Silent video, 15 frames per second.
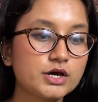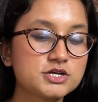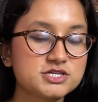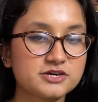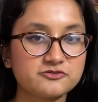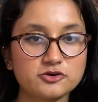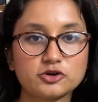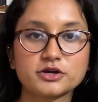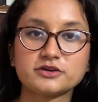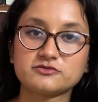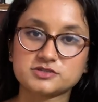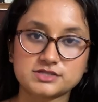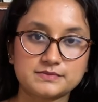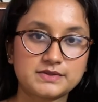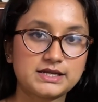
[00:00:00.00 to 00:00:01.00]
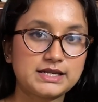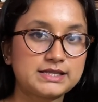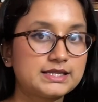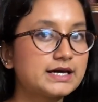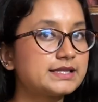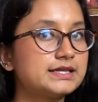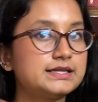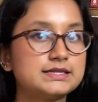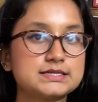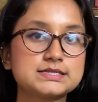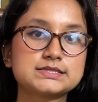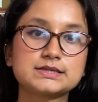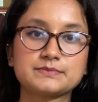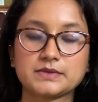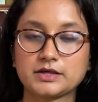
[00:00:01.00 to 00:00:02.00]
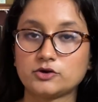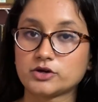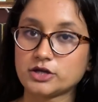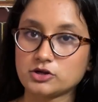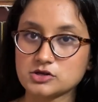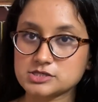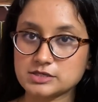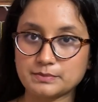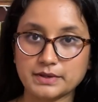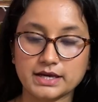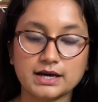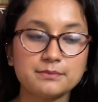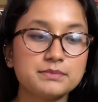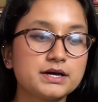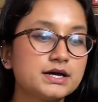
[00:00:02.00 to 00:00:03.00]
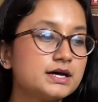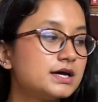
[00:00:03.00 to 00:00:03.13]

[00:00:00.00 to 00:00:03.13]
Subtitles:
So if you're looking for something like that, then this is something you can also pick up.